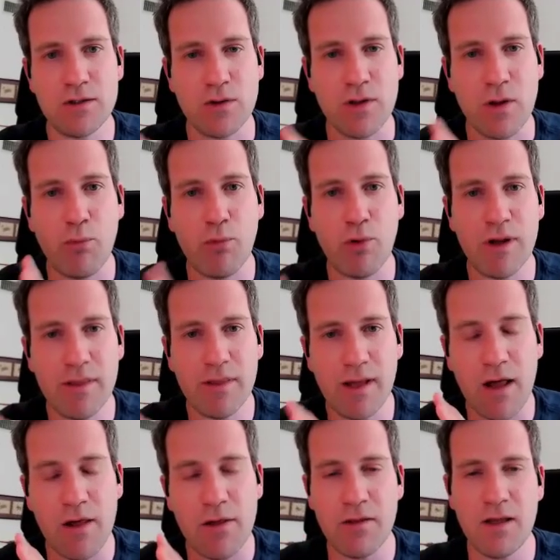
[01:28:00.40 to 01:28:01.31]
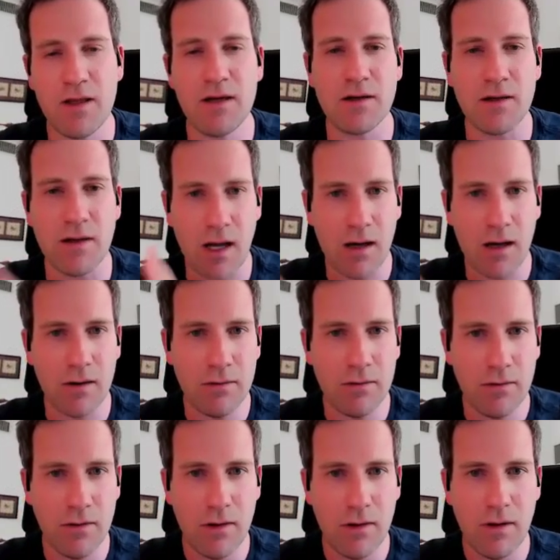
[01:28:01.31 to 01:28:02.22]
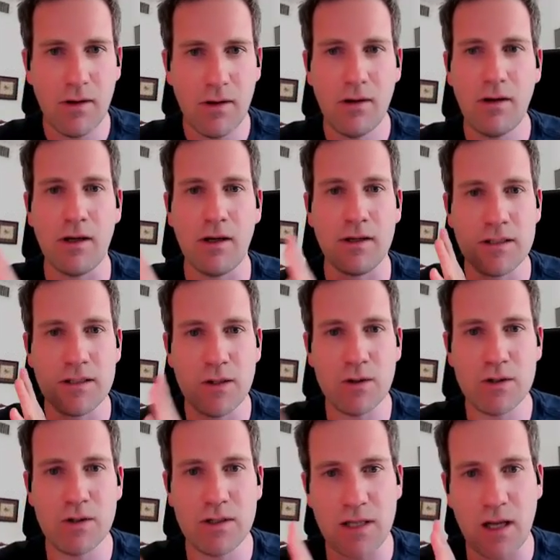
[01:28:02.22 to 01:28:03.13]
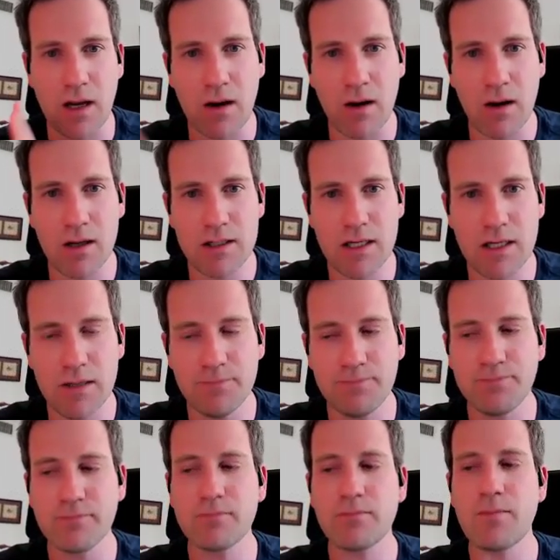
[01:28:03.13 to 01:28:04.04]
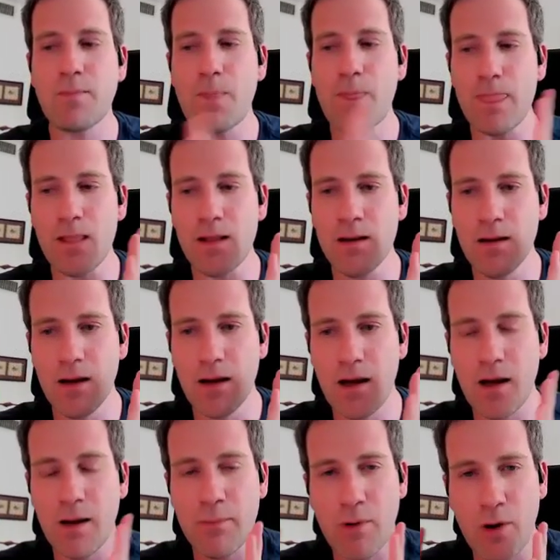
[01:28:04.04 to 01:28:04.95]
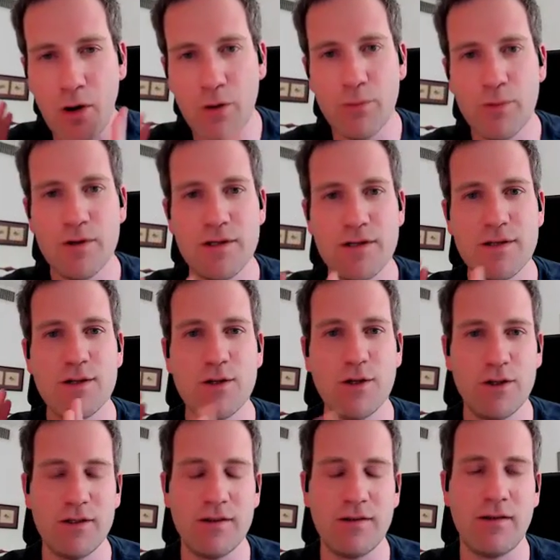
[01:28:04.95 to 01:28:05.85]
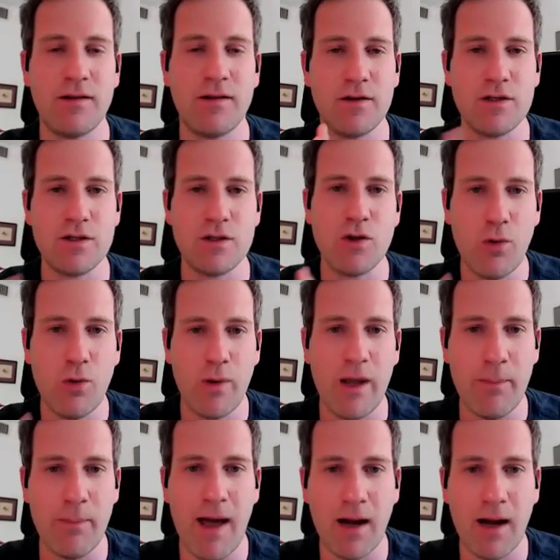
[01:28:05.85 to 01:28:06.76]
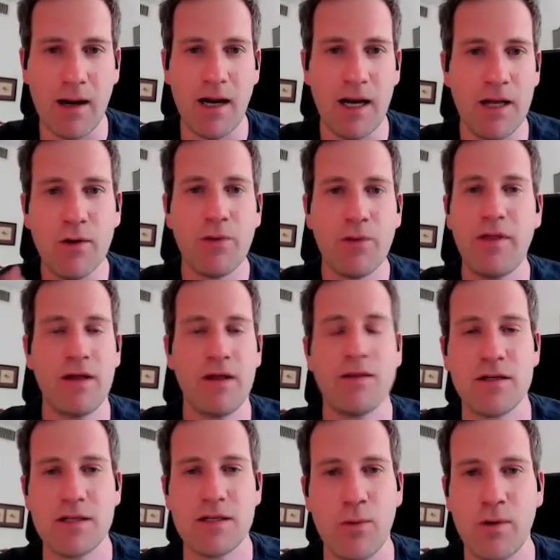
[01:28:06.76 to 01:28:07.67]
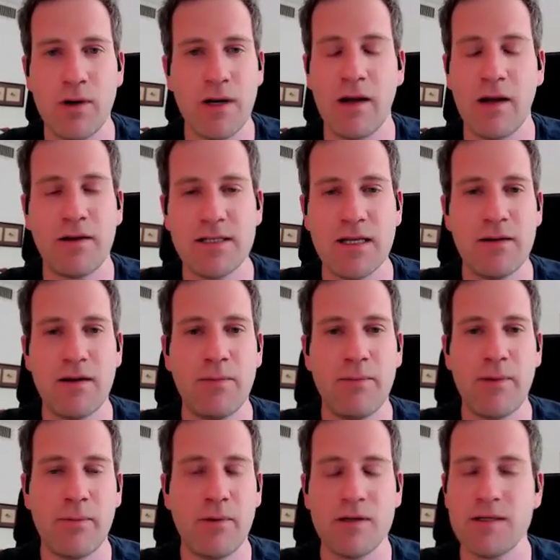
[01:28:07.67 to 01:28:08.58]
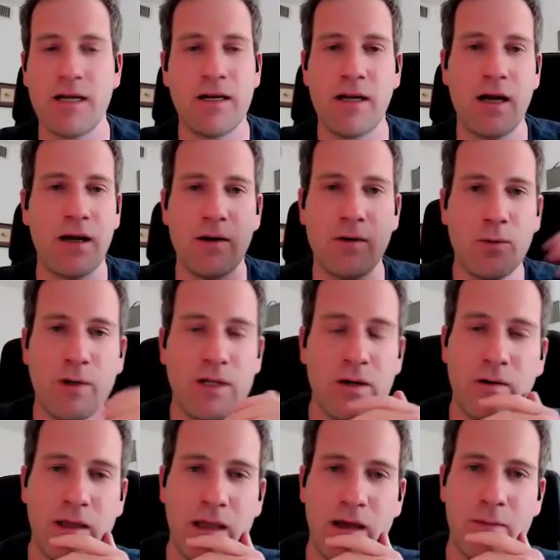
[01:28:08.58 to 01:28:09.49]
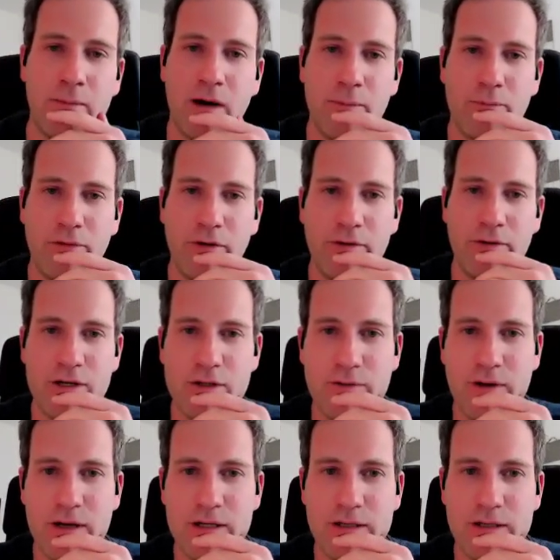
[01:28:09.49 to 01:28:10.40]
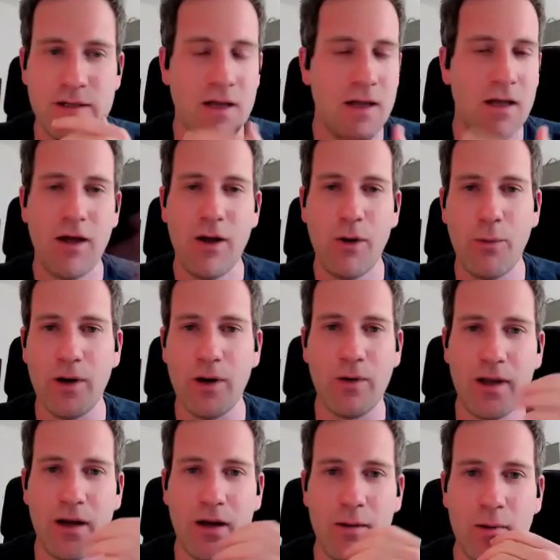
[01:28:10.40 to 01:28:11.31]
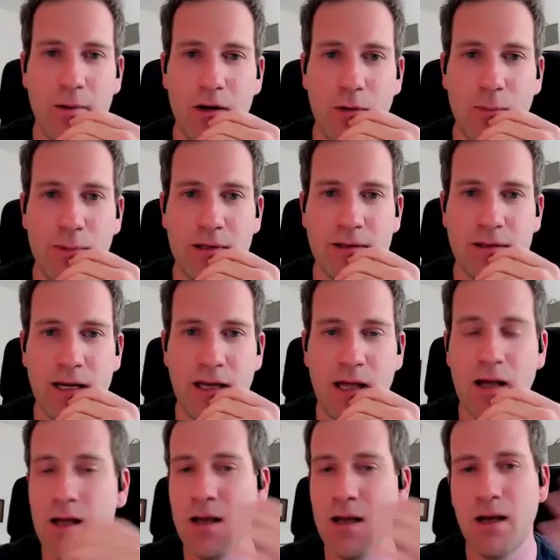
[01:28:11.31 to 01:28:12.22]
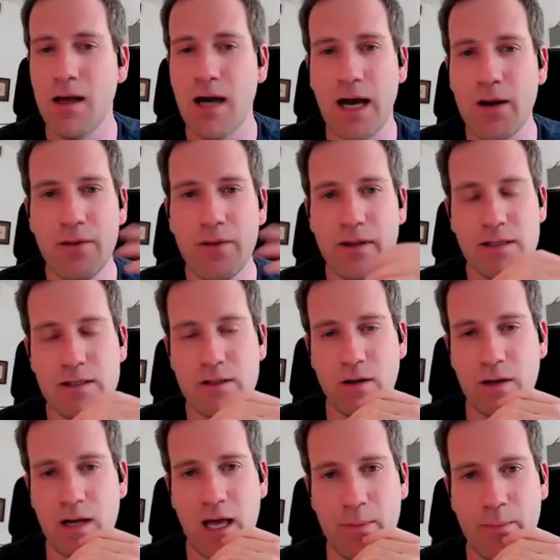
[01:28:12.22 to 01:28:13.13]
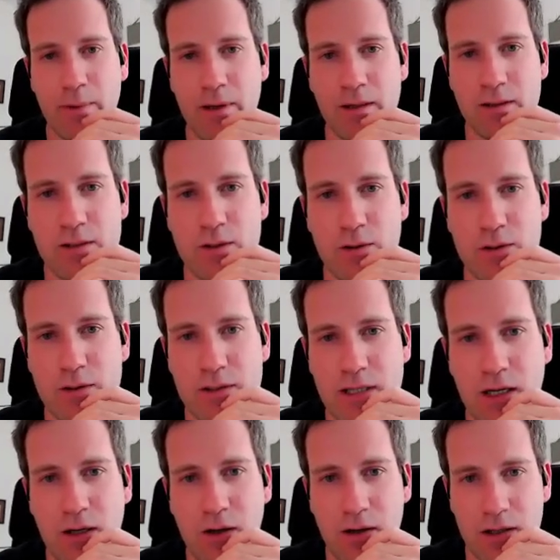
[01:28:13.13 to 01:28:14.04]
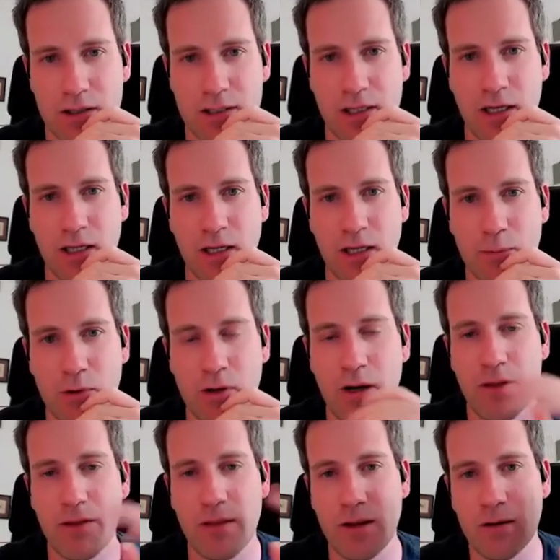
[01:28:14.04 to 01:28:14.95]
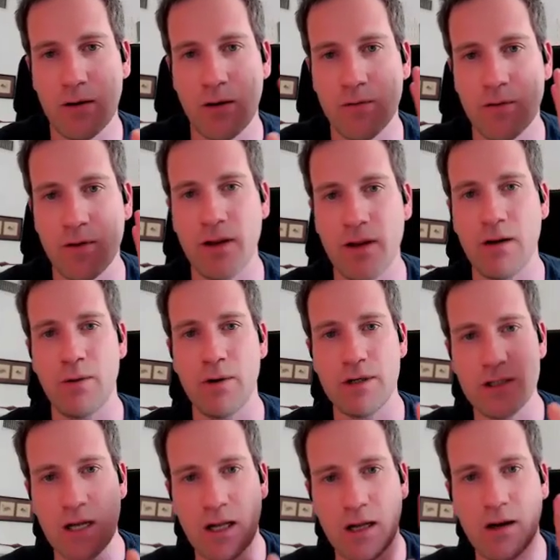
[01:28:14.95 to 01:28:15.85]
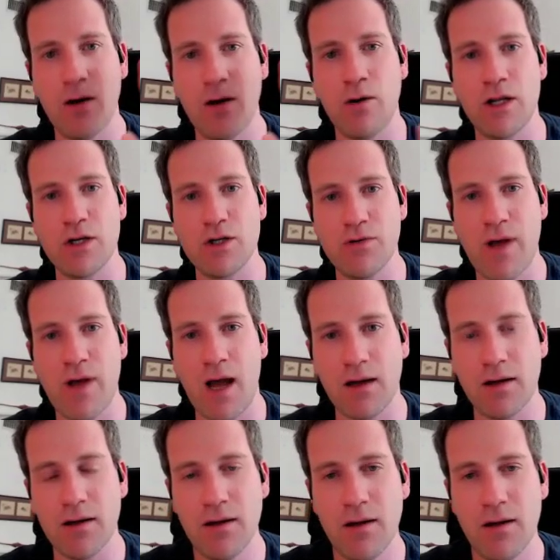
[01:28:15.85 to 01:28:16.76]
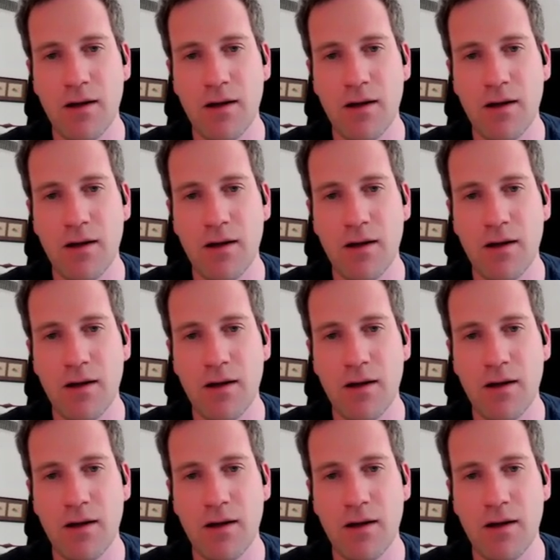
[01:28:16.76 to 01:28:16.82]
to the point that I think now in social psychology, I'm almost certain that there's no way back. I don't think there's something people are saying, no, we don't care about pre-registrations. We don't care about open data. I don't think that's going to happen in social psychology anymore. I think over there, we're just like on a track.